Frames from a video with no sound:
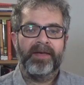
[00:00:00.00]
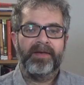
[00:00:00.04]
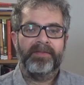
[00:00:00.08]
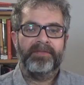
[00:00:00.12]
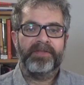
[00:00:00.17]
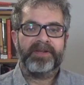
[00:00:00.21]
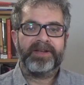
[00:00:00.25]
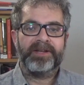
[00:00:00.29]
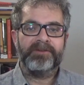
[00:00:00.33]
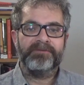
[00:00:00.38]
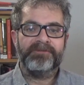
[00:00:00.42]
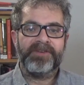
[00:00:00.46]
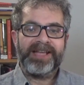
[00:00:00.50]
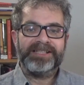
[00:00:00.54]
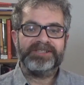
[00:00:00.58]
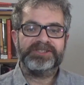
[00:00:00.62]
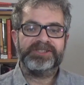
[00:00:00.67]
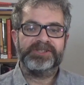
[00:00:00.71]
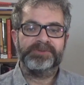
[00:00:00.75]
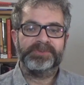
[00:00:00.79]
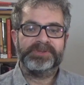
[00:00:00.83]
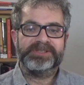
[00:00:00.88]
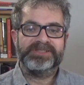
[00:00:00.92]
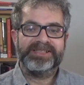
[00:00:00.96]
The
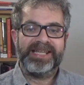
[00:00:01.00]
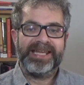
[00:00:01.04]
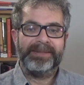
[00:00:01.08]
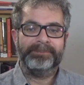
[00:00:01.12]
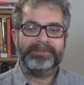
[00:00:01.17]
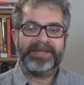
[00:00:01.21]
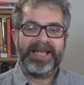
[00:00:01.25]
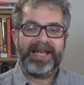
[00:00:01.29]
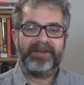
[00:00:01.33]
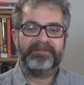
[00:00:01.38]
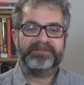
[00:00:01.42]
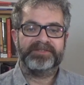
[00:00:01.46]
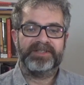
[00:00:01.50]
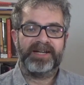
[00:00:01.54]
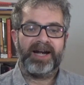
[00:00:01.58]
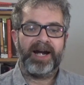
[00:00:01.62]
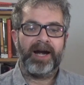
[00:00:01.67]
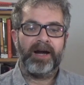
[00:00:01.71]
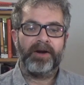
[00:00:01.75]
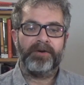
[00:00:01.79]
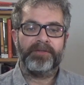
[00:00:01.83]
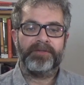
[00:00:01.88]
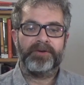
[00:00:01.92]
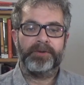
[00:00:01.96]
convention was named after
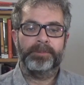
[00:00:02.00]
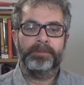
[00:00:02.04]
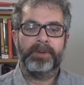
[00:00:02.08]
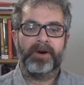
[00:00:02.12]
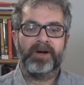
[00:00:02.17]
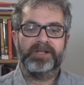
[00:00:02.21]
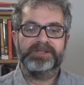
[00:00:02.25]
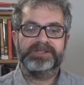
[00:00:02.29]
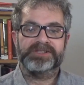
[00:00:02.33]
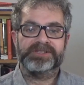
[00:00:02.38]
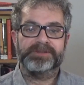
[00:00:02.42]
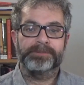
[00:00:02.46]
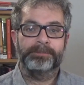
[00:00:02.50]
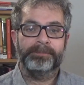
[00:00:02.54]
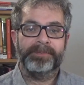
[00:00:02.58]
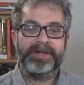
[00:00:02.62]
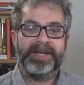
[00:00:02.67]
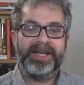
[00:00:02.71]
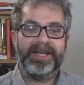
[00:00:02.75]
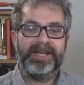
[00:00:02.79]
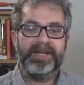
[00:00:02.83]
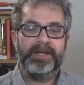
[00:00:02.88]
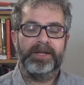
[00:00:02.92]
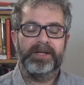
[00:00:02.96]
Arthur
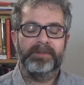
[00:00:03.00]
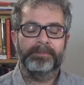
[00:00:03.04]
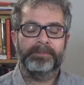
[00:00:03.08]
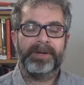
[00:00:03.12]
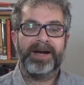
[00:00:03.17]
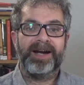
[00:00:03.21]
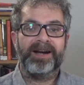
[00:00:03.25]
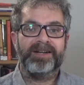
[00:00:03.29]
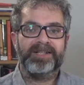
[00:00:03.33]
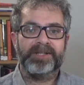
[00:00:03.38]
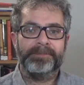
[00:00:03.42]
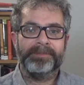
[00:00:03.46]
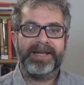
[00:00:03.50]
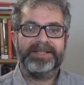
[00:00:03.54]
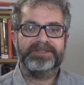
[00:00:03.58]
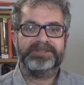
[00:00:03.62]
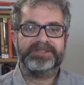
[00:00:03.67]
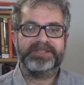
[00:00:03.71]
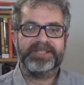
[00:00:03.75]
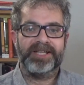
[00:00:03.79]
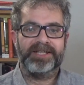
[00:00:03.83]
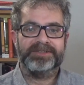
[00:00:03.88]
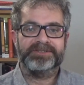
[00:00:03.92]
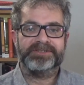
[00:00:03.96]
Ponsonby,
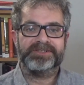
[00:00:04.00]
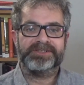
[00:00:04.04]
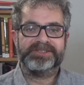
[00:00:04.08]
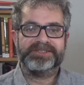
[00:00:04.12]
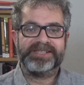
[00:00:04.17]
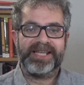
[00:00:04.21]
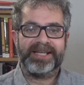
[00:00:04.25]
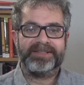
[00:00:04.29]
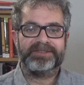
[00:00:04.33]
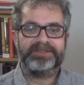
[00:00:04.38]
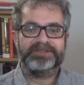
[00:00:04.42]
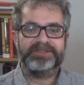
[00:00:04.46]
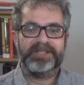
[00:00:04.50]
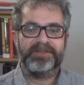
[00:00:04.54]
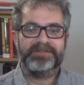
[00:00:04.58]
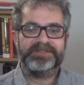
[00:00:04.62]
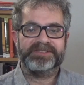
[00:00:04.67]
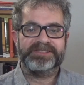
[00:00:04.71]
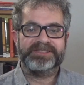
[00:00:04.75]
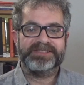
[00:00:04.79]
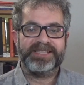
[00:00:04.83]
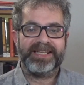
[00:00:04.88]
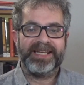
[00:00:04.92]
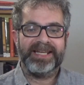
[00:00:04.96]
Parliamentary Under Secretary of
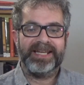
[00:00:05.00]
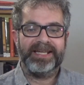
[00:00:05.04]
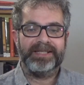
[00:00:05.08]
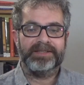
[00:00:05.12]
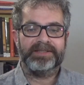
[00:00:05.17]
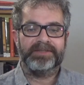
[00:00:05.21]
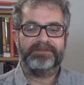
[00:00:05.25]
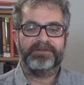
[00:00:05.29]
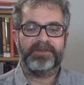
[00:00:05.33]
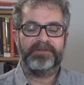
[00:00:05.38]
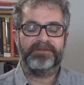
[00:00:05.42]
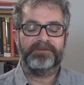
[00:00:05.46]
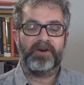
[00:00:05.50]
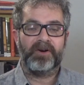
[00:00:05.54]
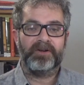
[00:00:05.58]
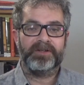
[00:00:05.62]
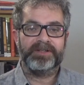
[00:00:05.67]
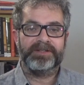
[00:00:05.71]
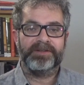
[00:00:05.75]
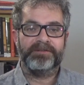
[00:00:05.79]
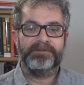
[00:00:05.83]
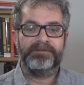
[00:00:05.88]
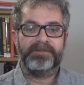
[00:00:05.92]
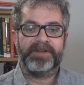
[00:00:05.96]
State for
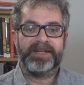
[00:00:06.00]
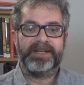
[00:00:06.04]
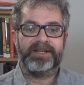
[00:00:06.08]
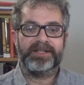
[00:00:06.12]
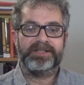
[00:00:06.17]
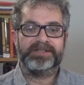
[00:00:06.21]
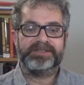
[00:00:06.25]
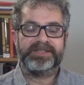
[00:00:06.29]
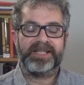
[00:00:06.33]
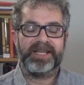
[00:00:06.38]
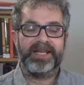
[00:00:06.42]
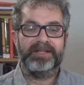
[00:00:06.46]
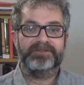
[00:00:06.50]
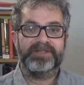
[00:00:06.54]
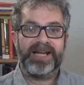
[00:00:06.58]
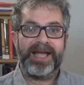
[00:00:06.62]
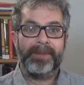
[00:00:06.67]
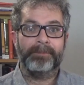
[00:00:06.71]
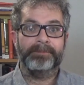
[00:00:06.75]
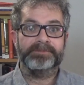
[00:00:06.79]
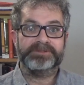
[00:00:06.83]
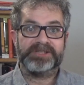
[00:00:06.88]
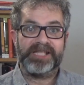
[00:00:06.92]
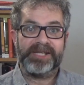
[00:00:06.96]
Foreign Affairs in
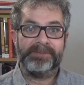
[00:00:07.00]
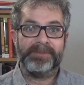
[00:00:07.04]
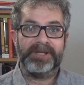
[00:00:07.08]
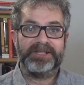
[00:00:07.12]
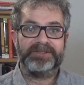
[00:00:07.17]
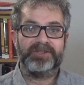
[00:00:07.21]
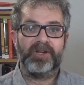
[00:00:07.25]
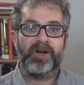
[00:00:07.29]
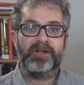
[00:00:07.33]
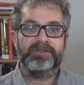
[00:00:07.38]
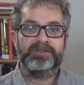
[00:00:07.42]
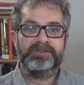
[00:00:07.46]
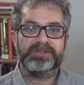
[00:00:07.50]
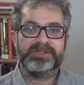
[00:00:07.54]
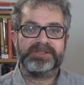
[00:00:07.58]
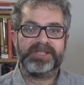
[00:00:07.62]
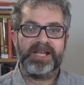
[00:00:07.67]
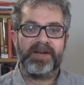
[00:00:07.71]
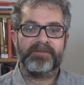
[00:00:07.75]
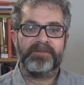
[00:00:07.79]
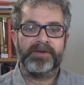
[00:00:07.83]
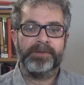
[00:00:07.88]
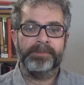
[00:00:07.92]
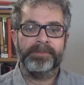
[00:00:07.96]
Ramsay MacDonald's
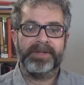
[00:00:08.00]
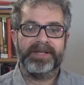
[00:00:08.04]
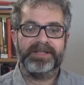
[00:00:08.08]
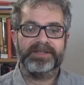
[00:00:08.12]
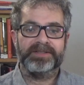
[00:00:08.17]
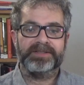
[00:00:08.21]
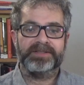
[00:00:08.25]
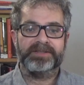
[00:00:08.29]
government.